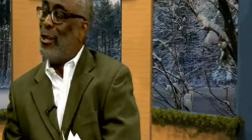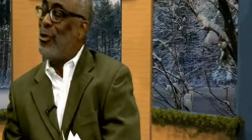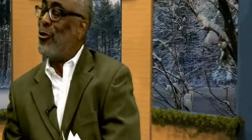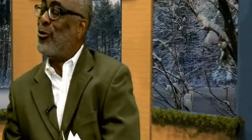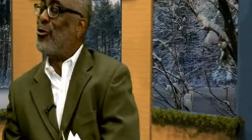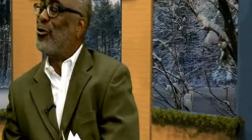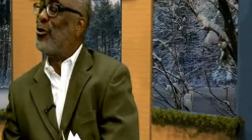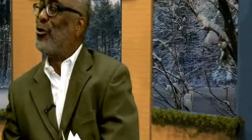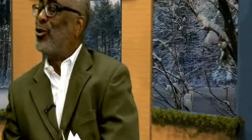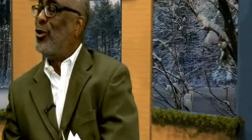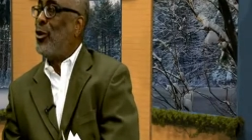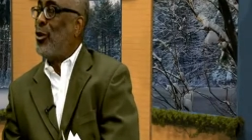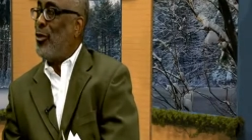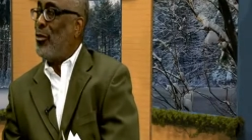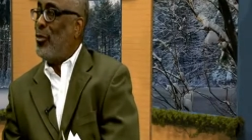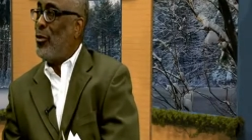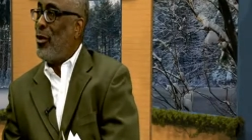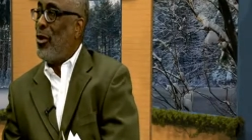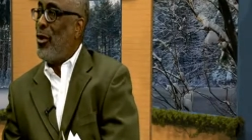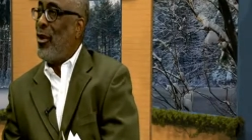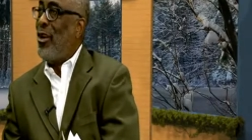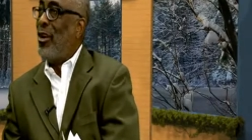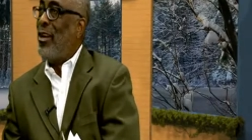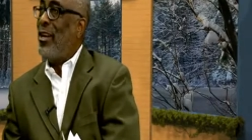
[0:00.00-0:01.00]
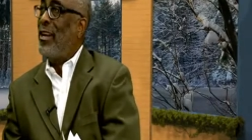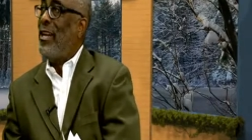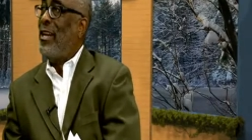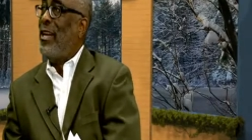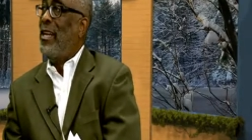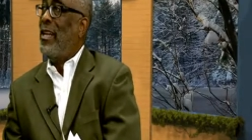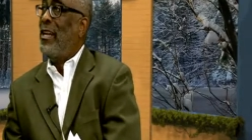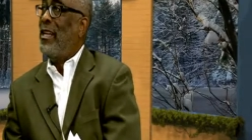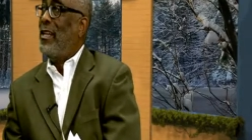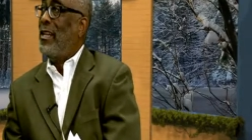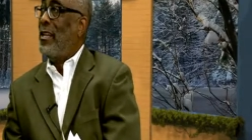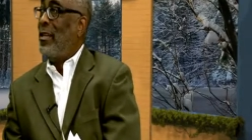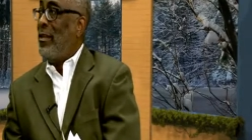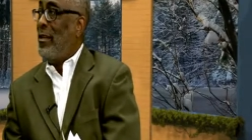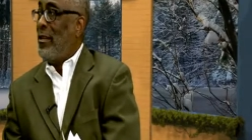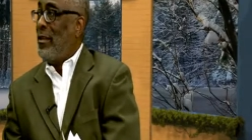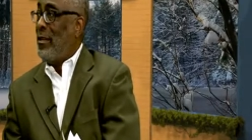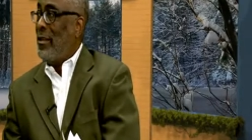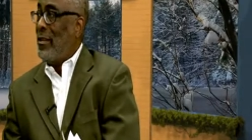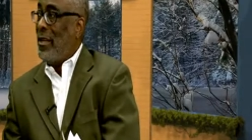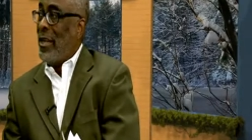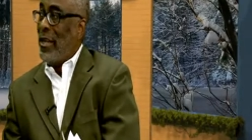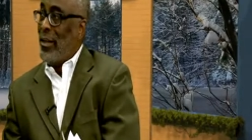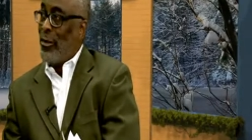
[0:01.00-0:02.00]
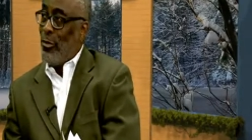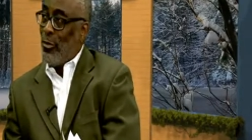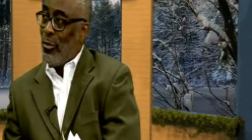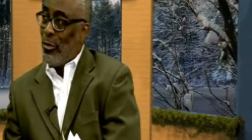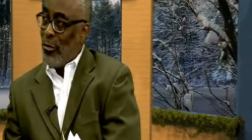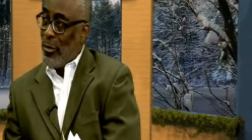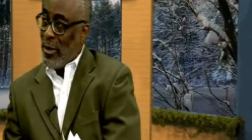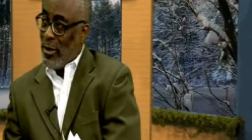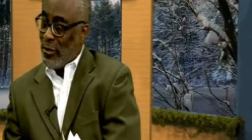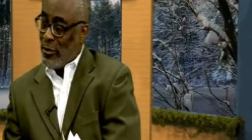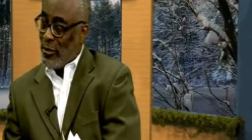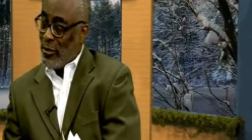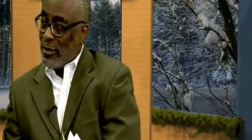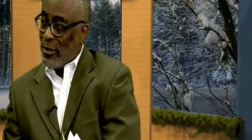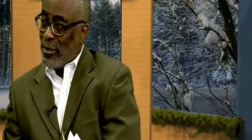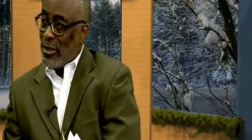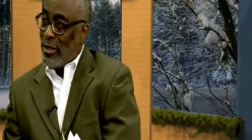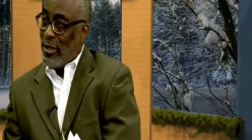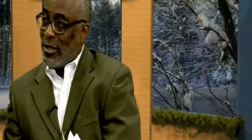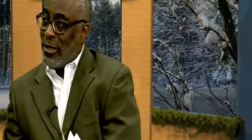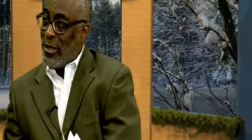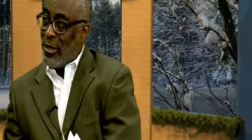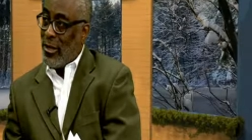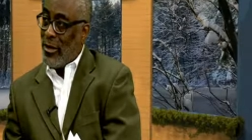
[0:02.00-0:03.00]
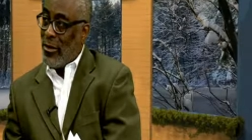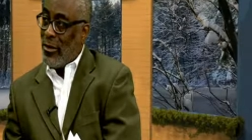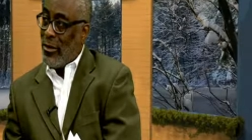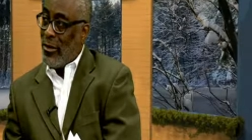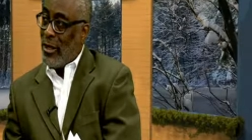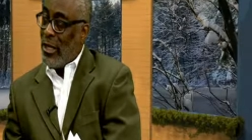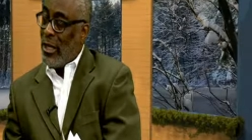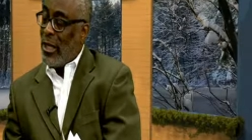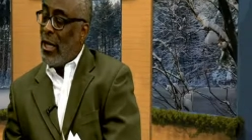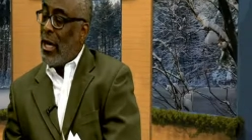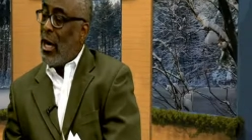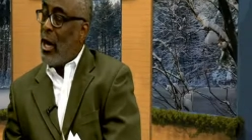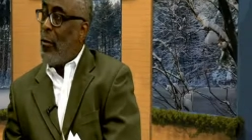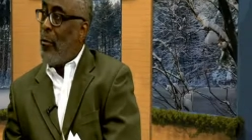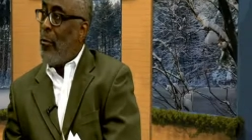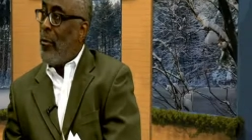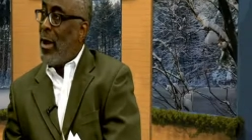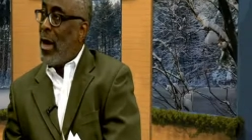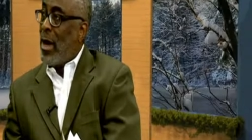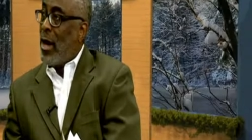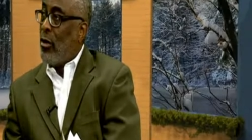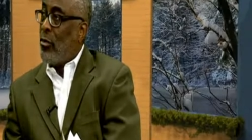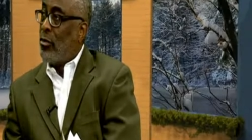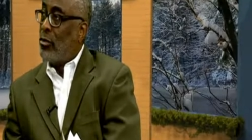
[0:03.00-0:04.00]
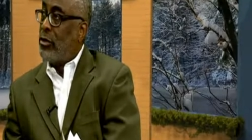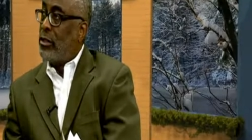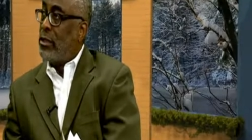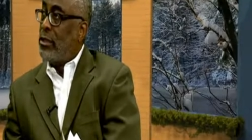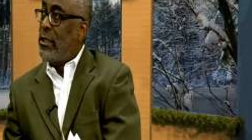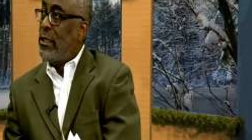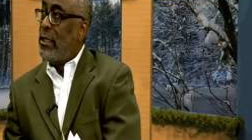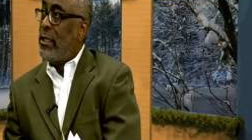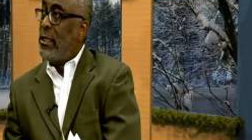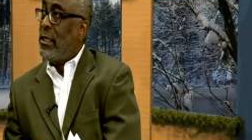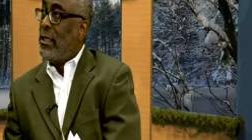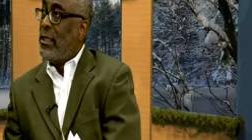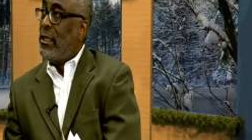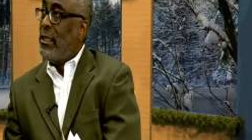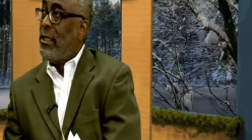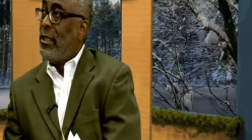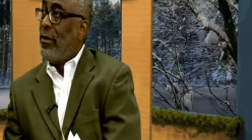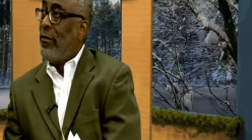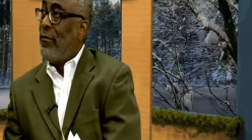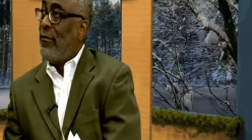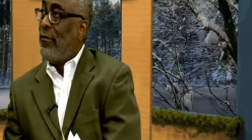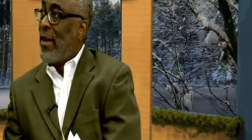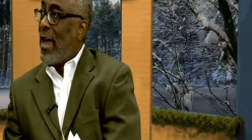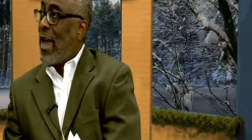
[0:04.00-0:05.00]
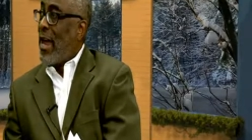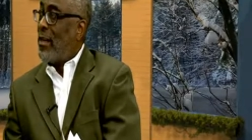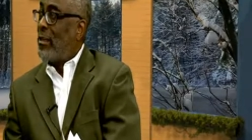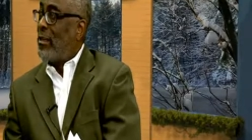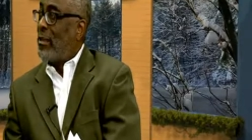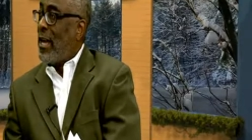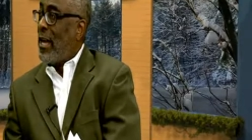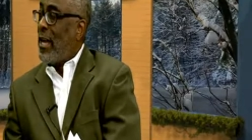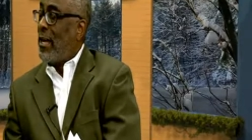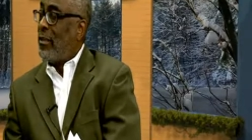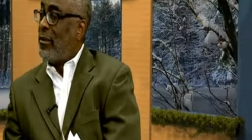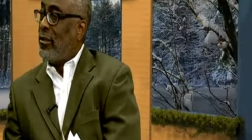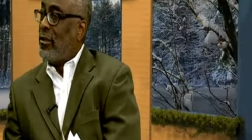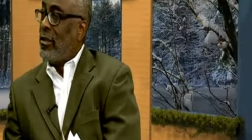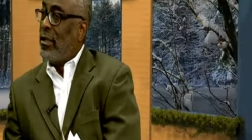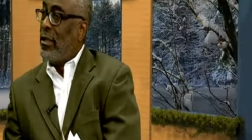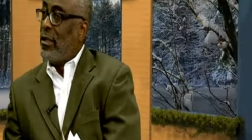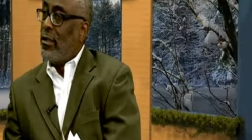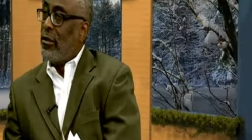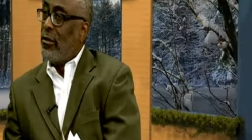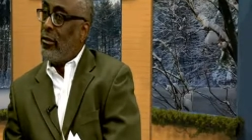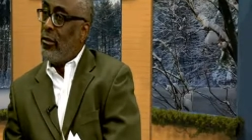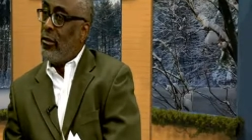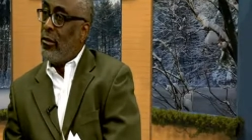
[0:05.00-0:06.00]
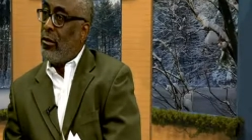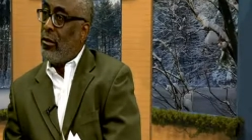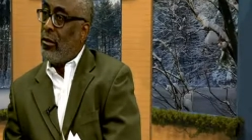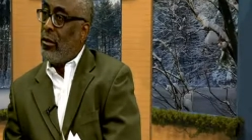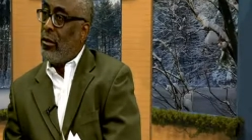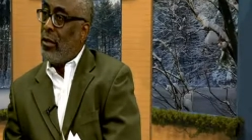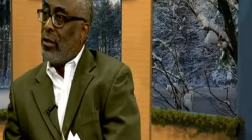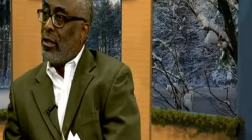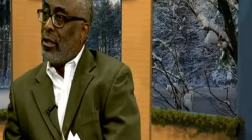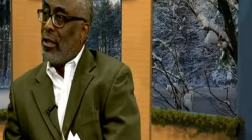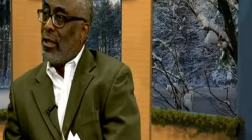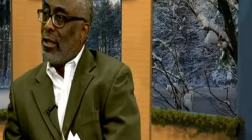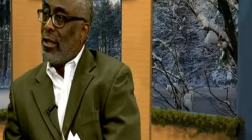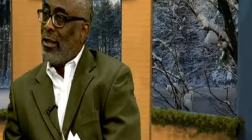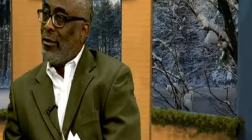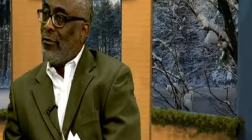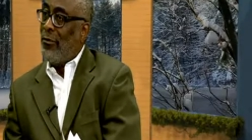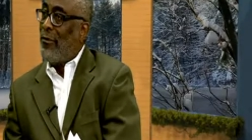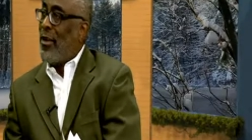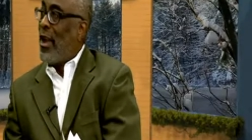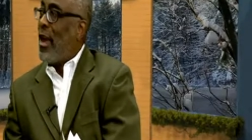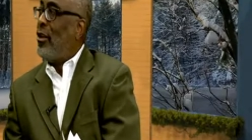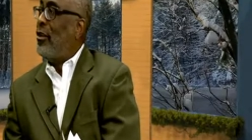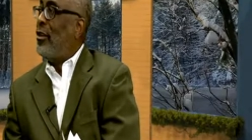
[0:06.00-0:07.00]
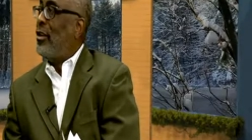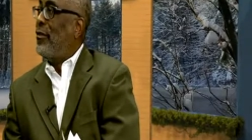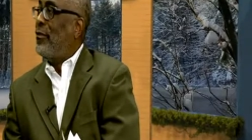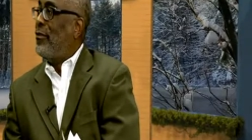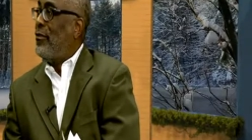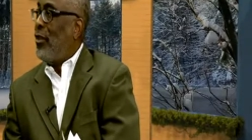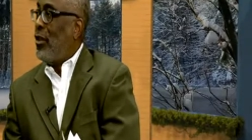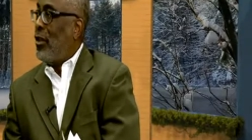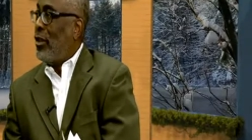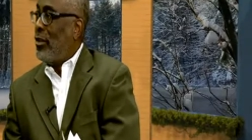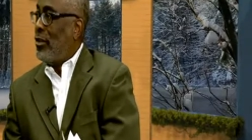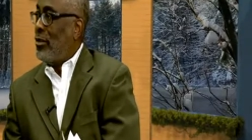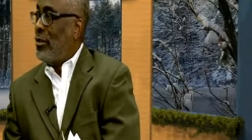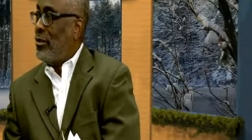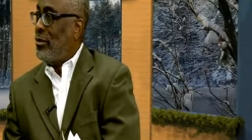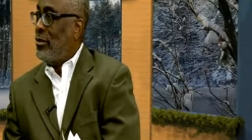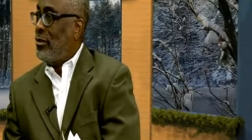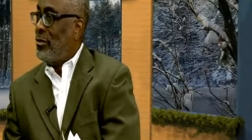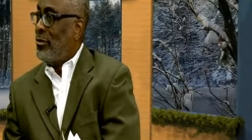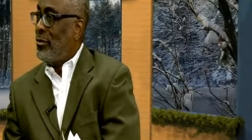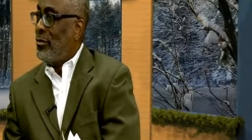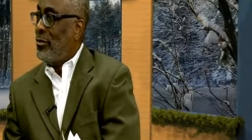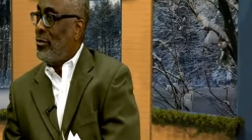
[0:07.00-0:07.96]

interesting part, uh, and you mentioned it here about the fact that the founding fathers,